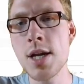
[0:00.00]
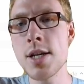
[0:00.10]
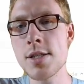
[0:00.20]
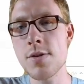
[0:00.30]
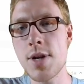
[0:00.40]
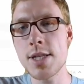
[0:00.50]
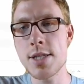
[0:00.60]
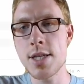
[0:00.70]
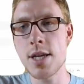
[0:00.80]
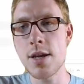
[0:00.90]
So let's
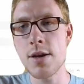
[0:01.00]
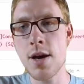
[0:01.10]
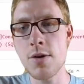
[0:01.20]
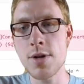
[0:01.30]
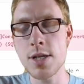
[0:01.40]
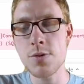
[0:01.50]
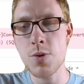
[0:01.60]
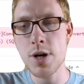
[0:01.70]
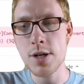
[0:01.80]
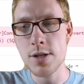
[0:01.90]
see how this
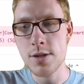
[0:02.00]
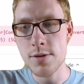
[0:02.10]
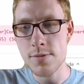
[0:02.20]
works.